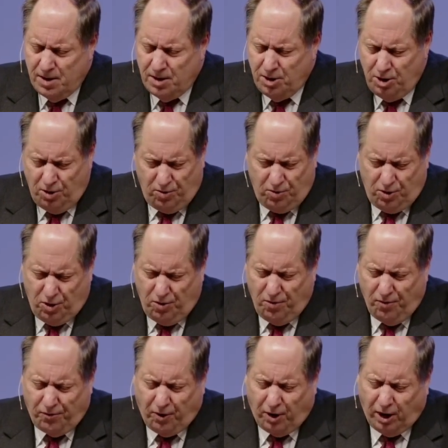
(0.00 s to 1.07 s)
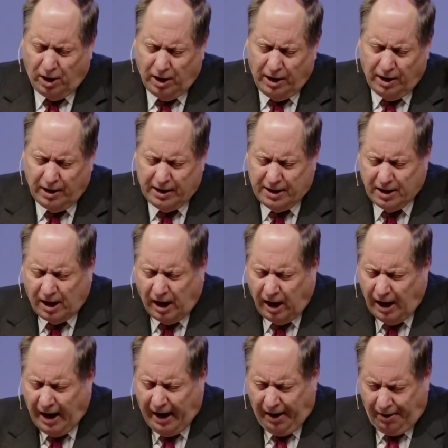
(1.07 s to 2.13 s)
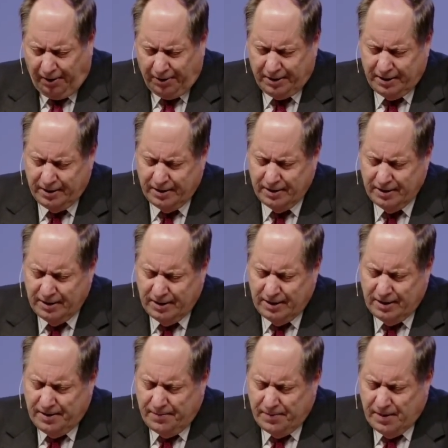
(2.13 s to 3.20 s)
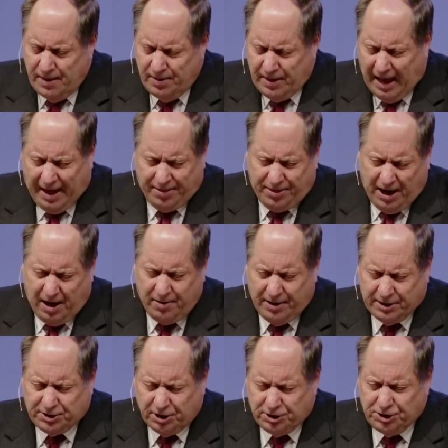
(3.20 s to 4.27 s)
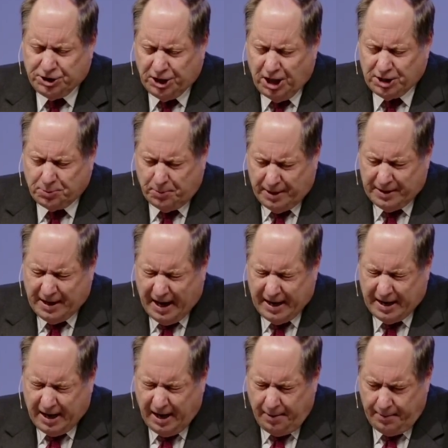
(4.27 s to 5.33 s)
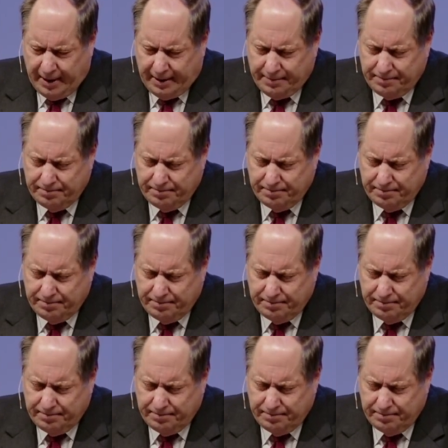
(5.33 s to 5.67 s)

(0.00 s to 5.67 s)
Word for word: You, you have clearly declared that there is a judgment day coming.